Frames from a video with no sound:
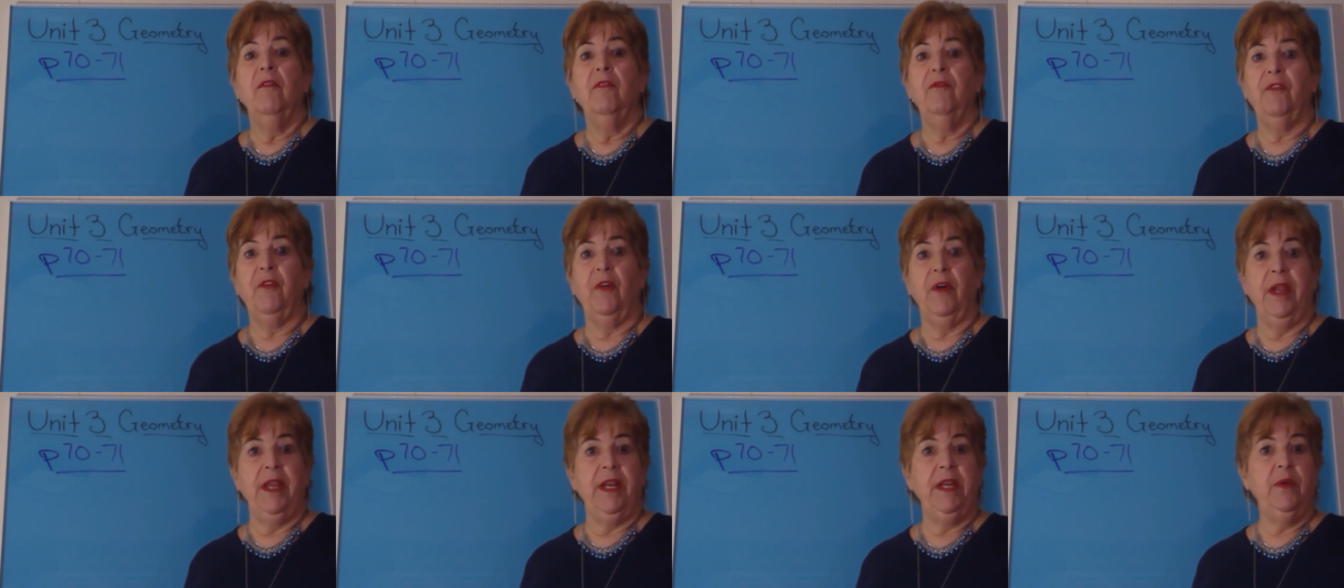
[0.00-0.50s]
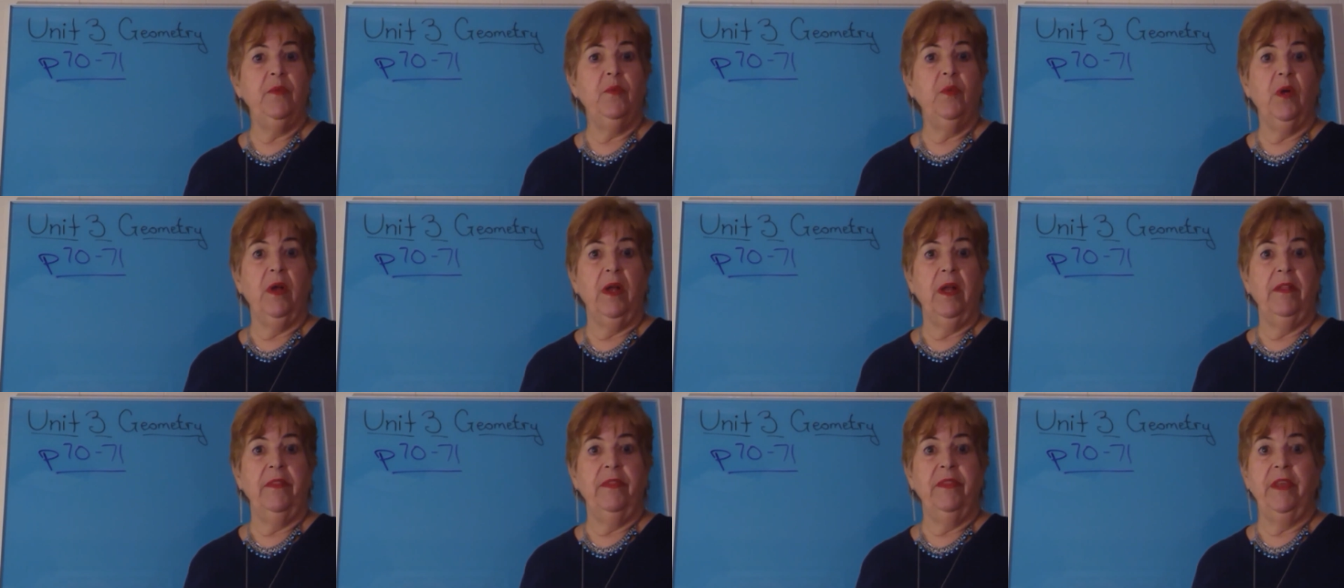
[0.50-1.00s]
for
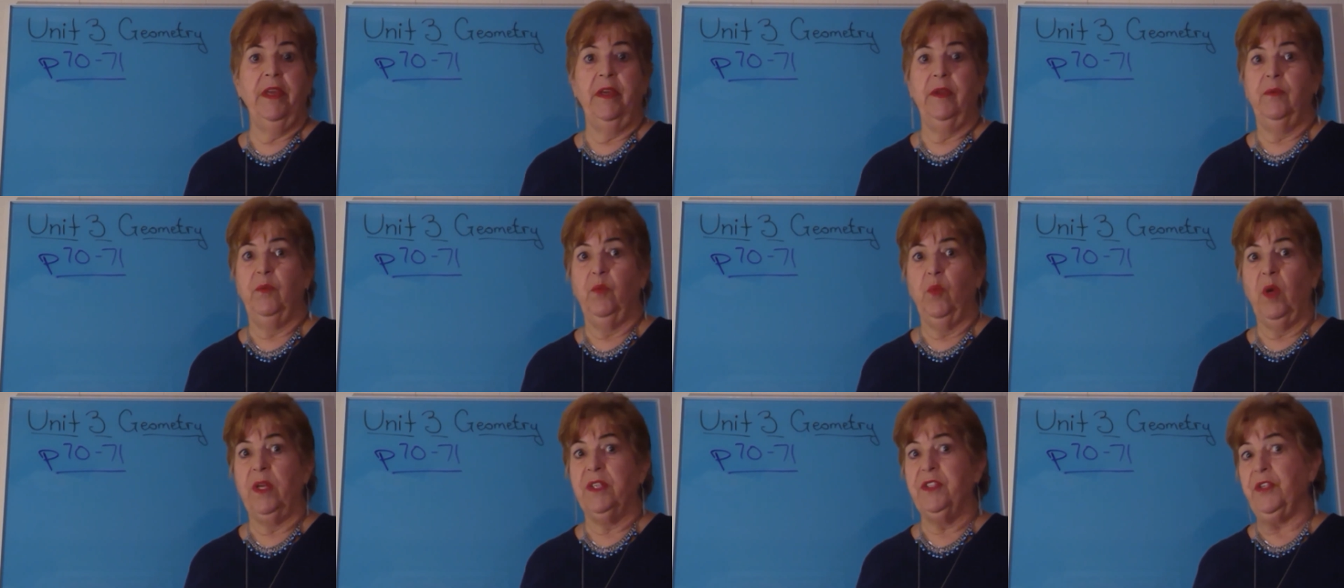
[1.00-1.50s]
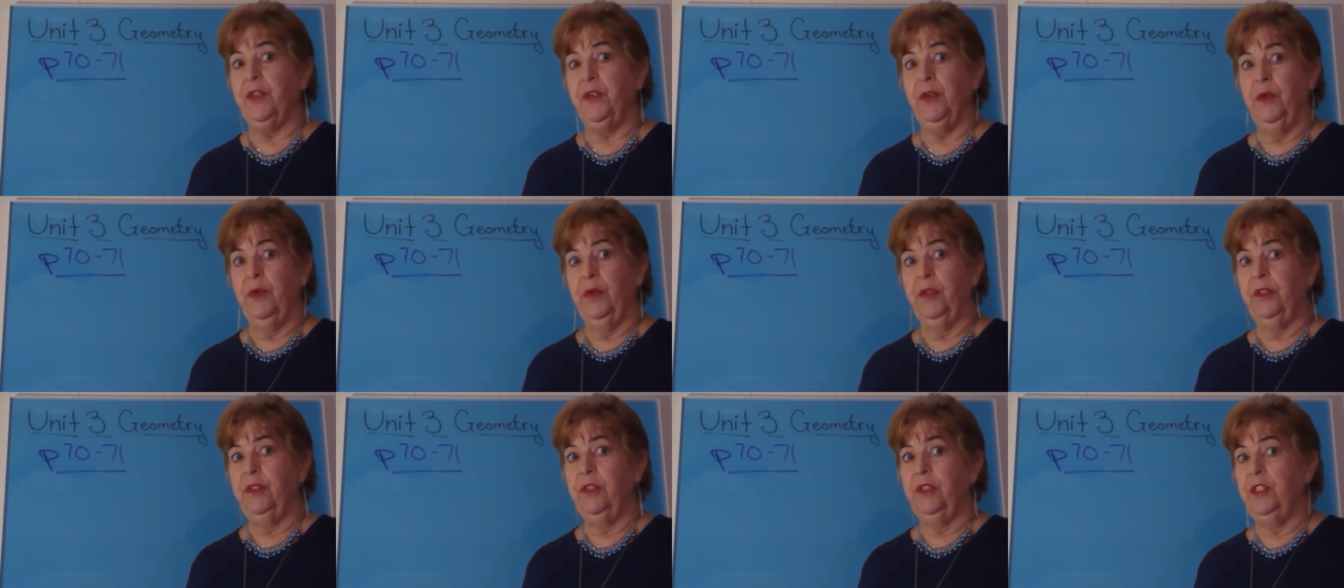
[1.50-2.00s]
anyone that wasn't
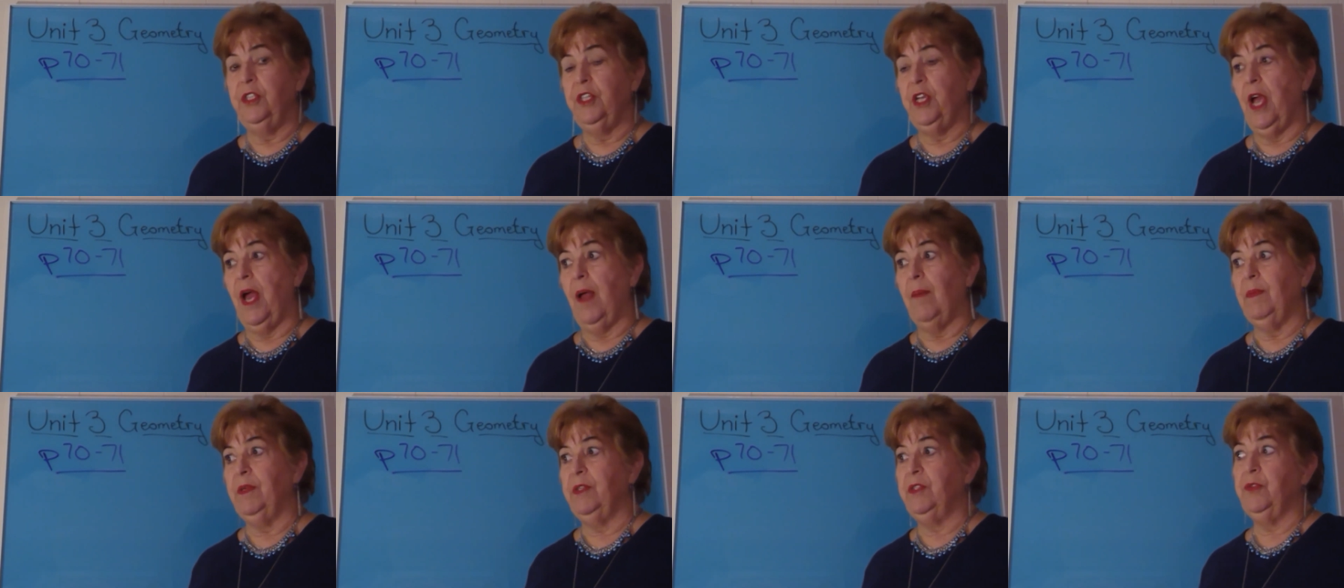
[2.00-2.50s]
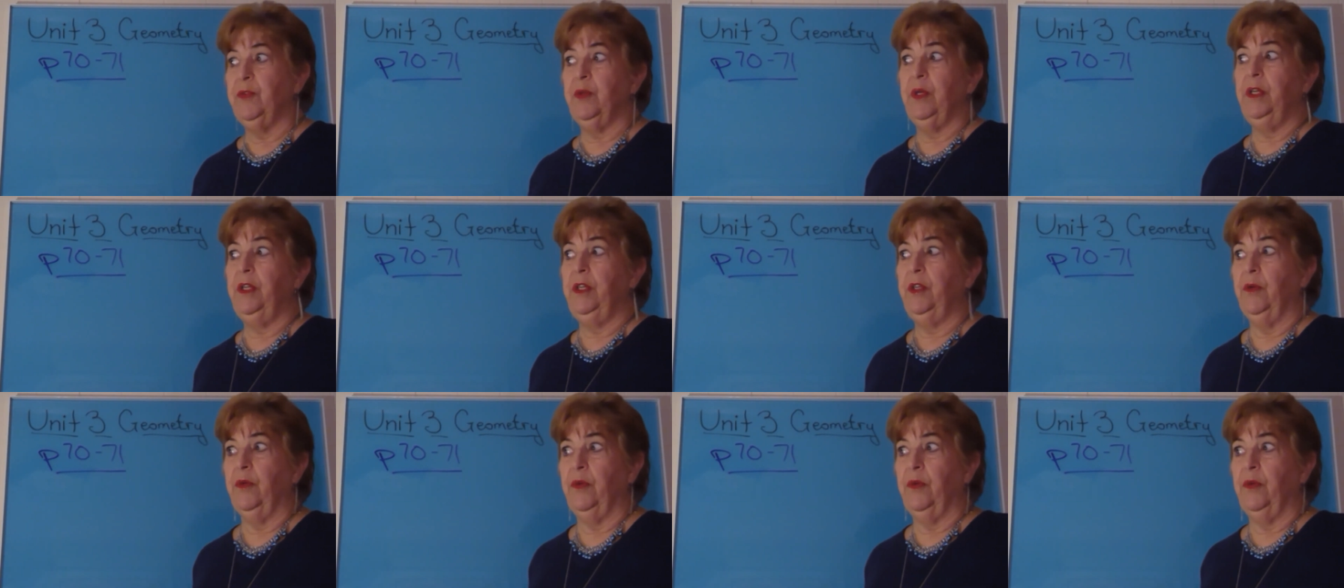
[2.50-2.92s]
good in geometry